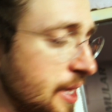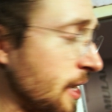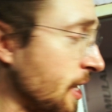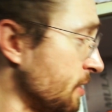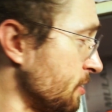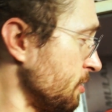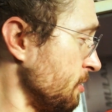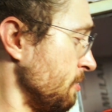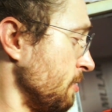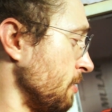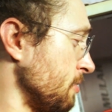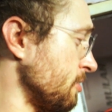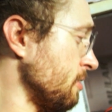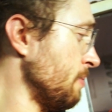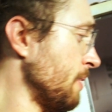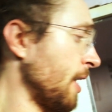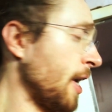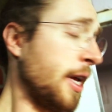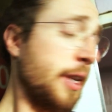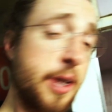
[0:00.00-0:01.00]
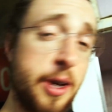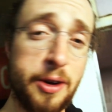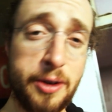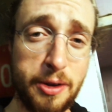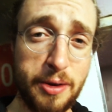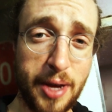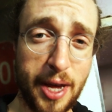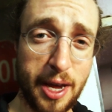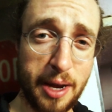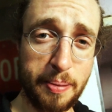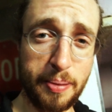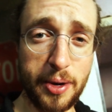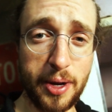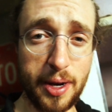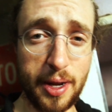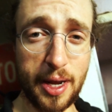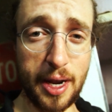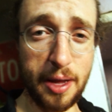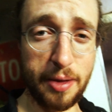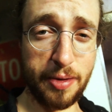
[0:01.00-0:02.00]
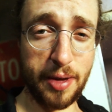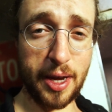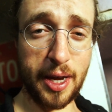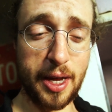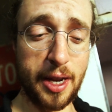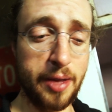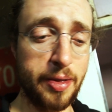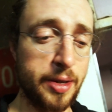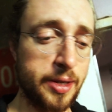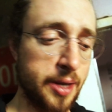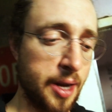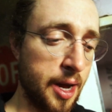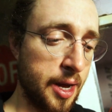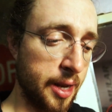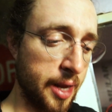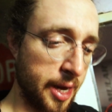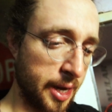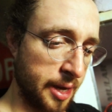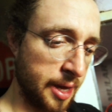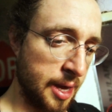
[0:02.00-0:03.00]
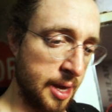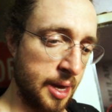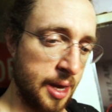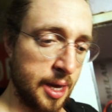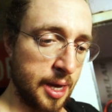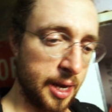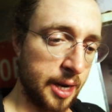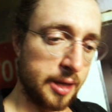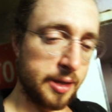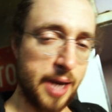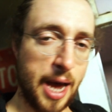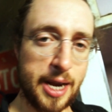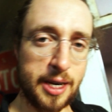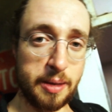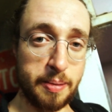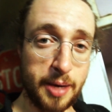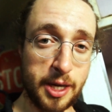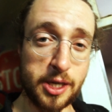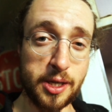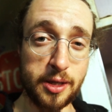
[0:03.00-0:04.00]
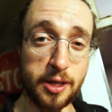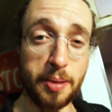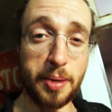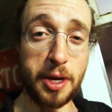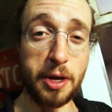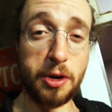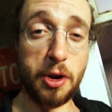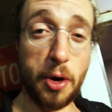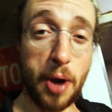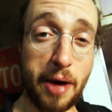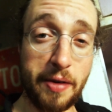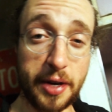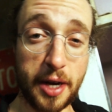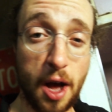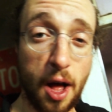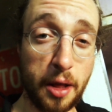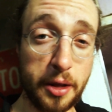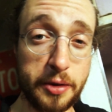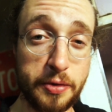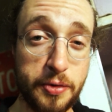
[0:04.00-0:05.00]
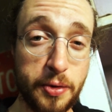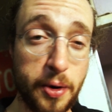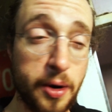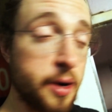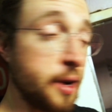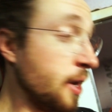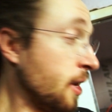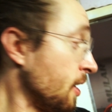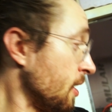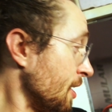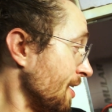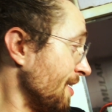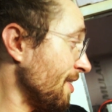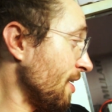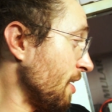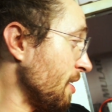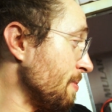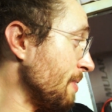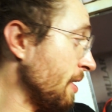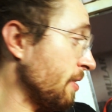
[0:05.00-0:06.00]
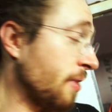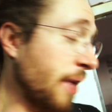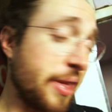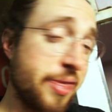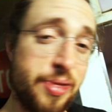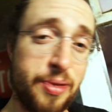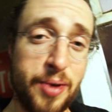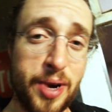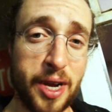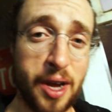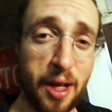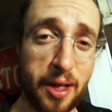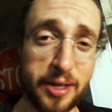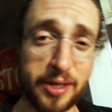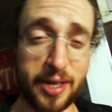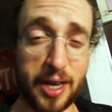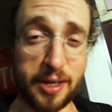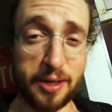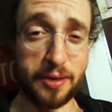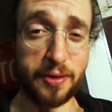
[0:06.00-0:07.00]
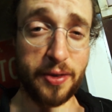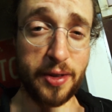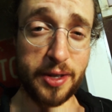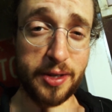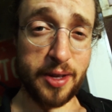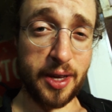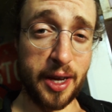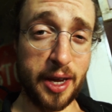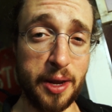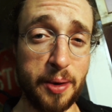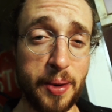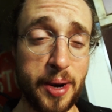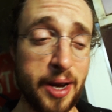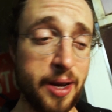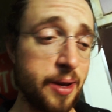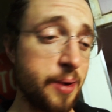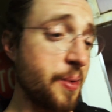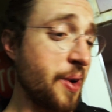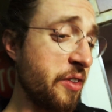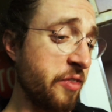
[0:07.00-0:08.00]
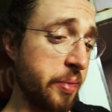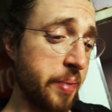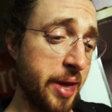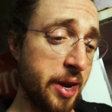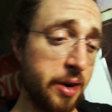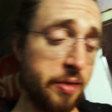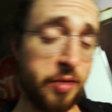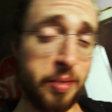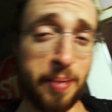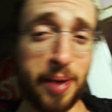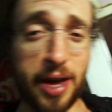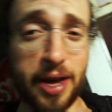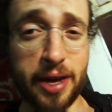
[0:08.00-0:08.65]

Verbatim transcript: unless you know something I don't, you can't put anything in it that's not like an exact dimension, something you don't have a collet for. And they only make like three collet sizes for this thing anyway, and one of them they don't even